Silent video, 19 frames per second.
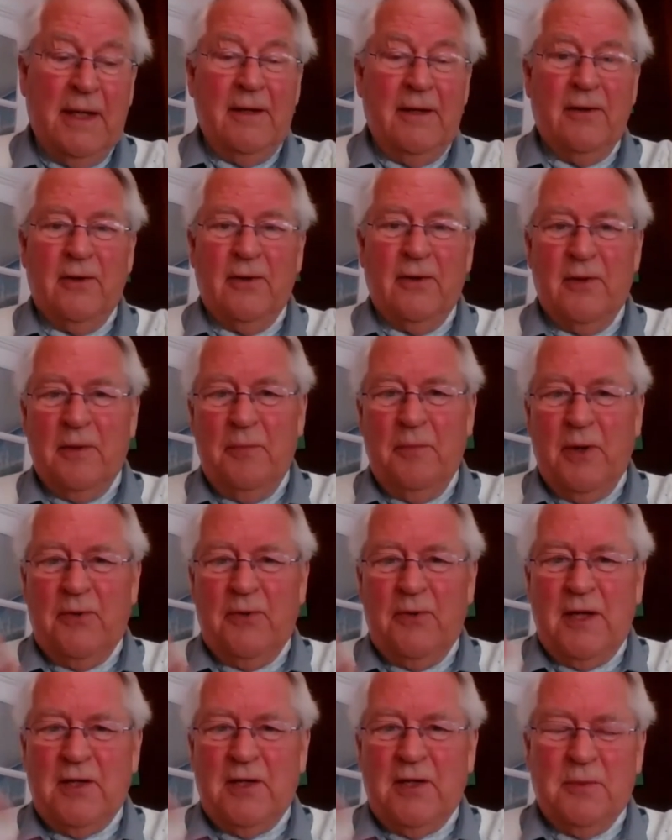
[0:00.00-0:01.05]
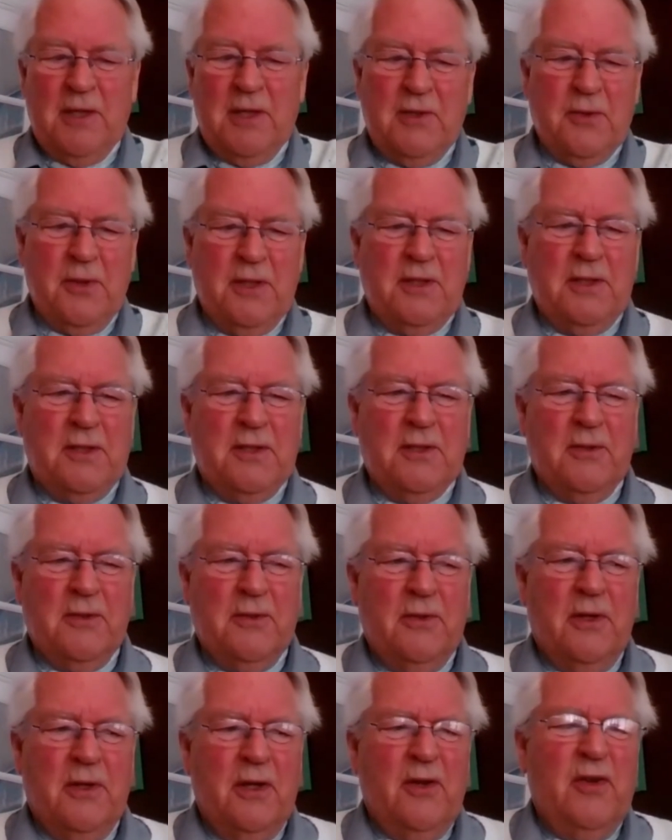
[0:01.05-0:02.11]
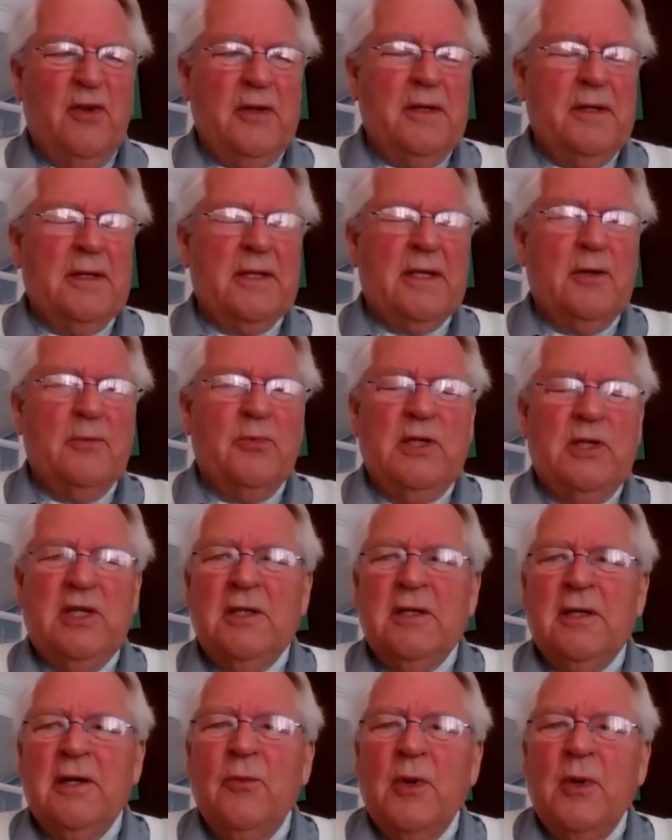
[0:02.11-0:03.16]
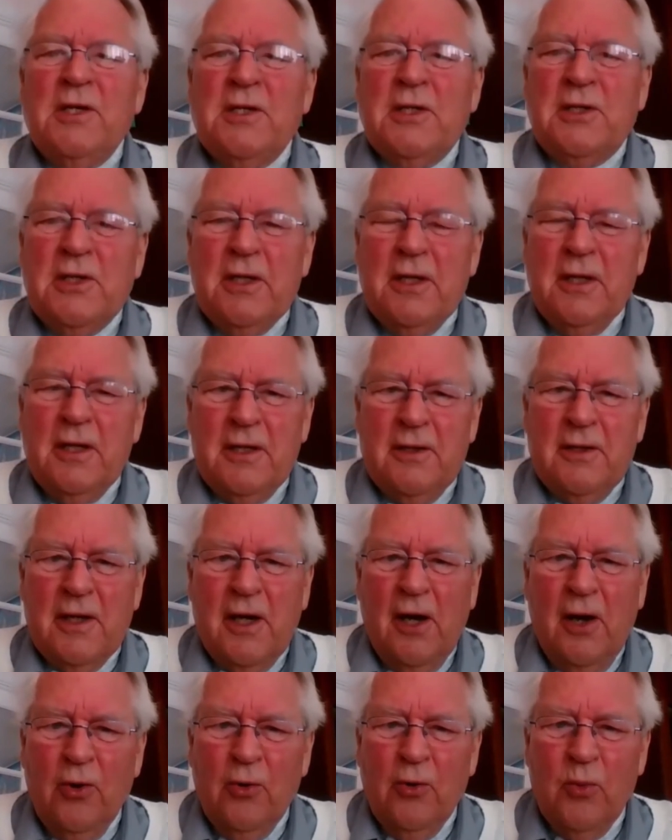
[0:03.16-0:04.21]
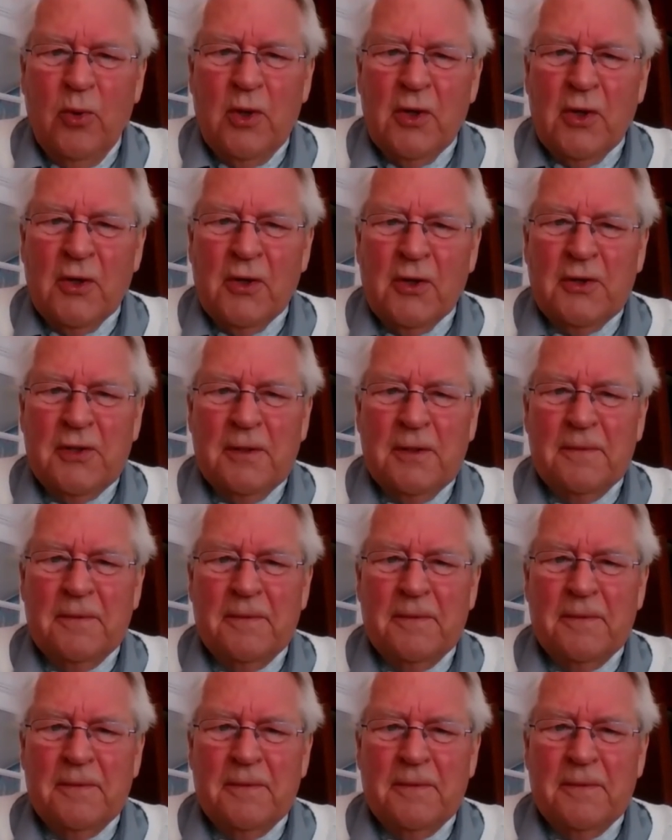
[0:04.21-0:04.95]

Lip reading: You know, they're both aged about 22, and said, we didn't know where to turn in the whole world.